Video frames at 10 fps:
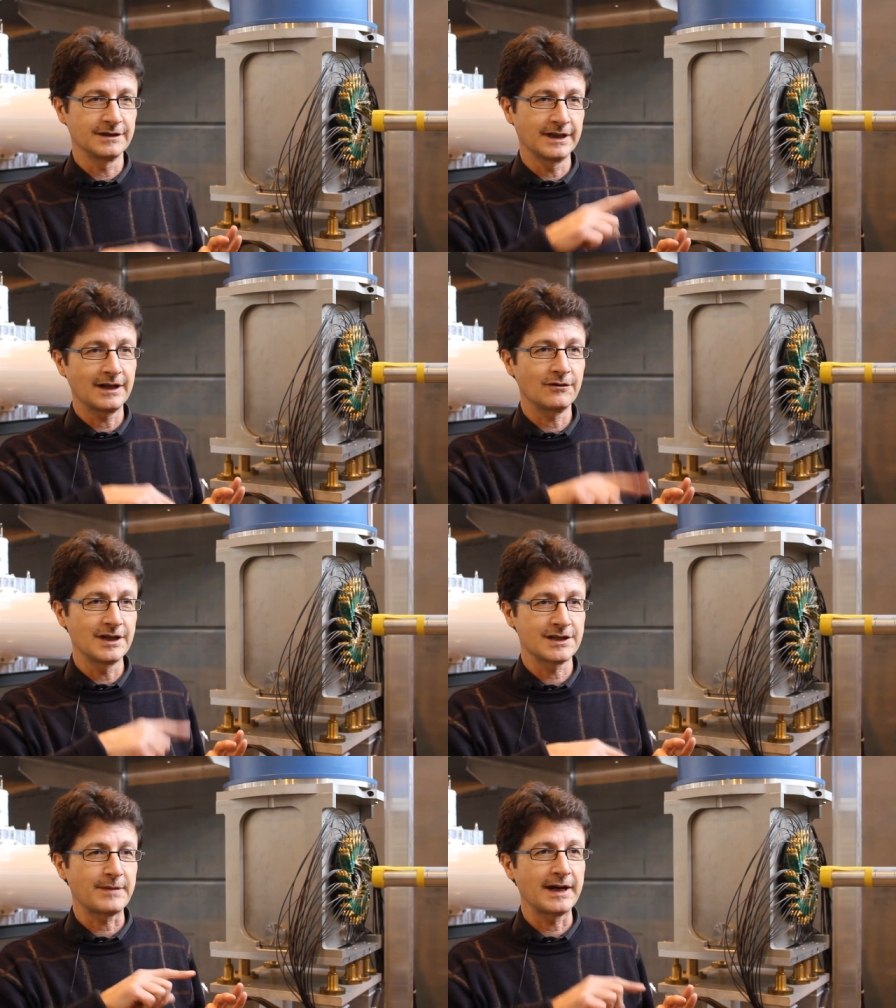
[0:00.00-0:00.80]
they are
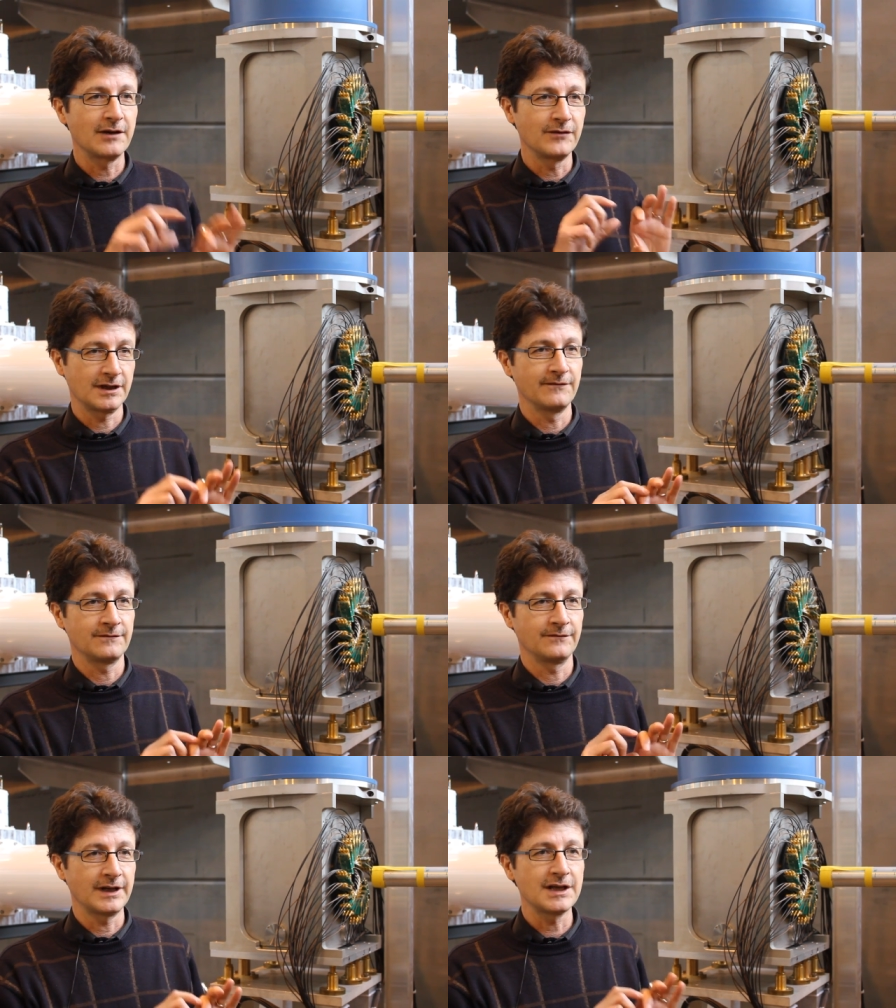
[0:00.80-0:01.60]
on a spiral with a
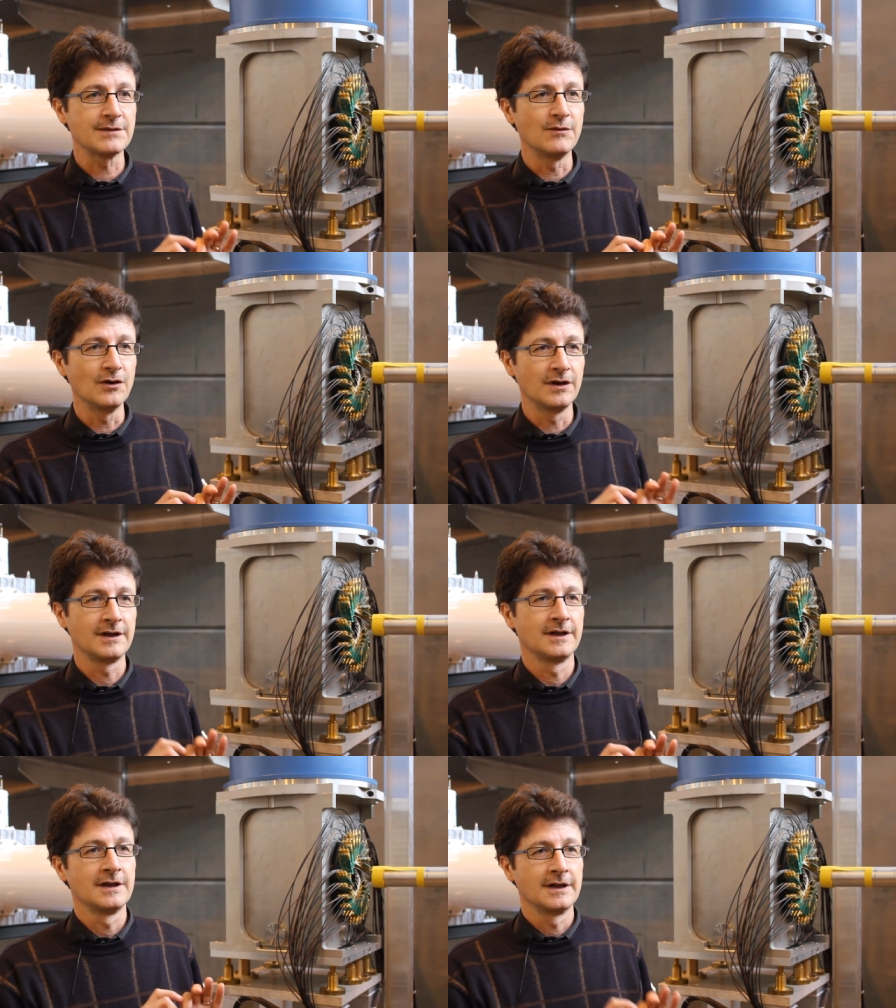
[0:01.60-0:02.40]
very small
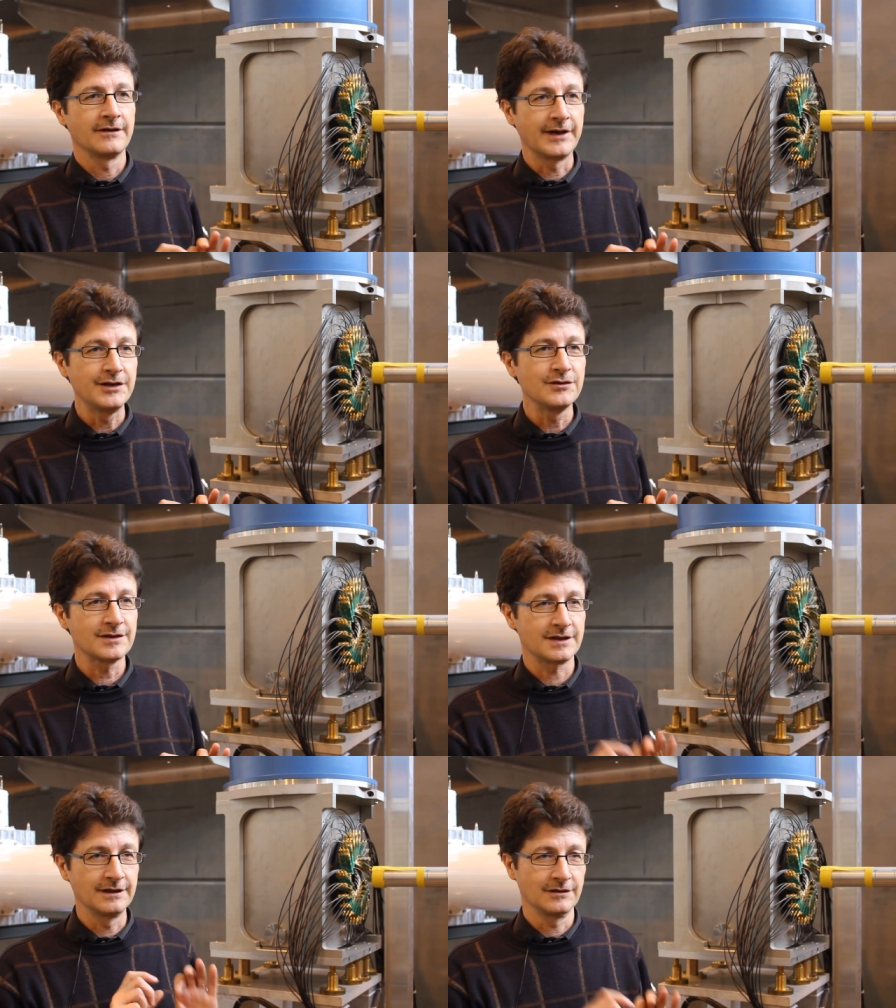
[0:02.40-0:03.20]

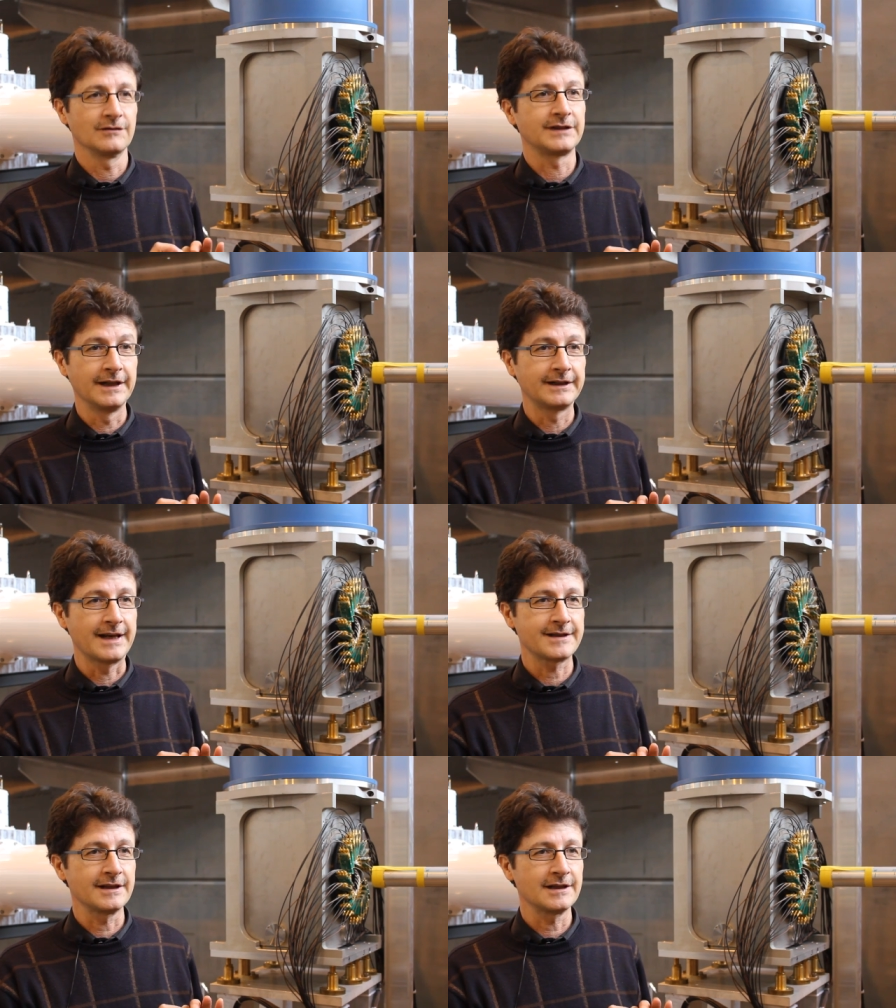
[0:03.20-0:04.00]
radius in 10
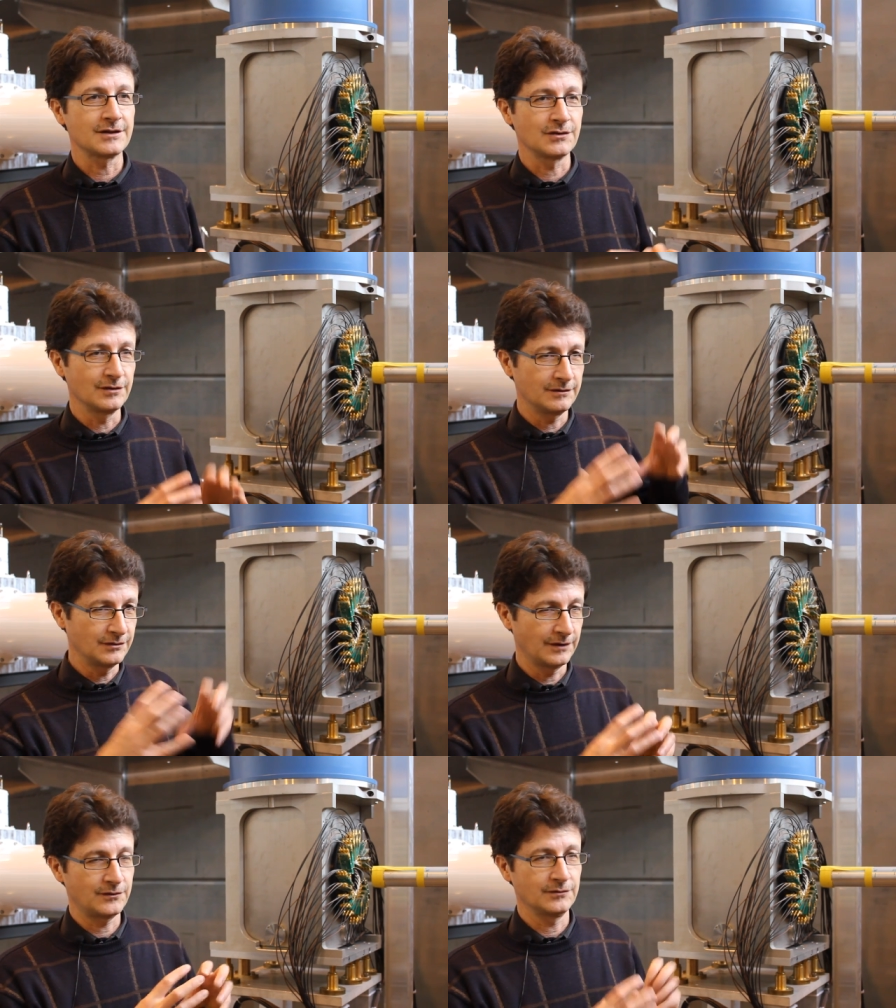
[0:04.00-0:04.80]
Tesla, so
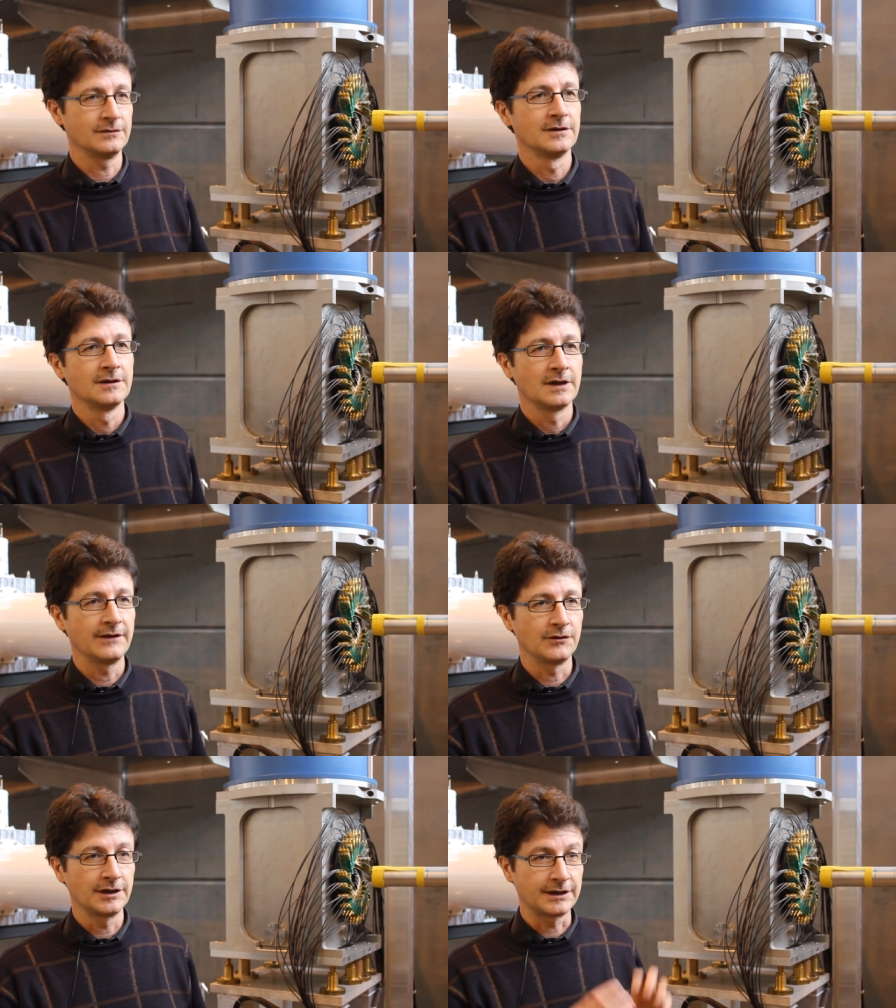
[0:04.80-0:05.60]
you have to
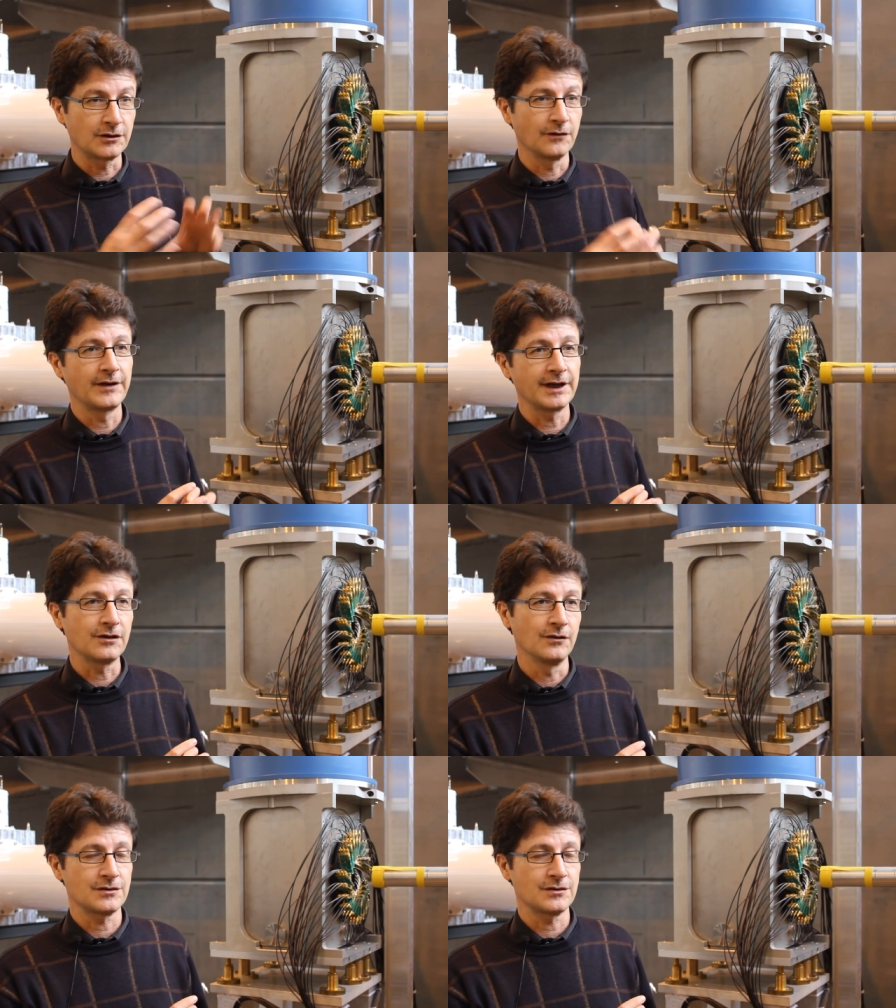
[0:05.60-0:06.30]
have the detector very close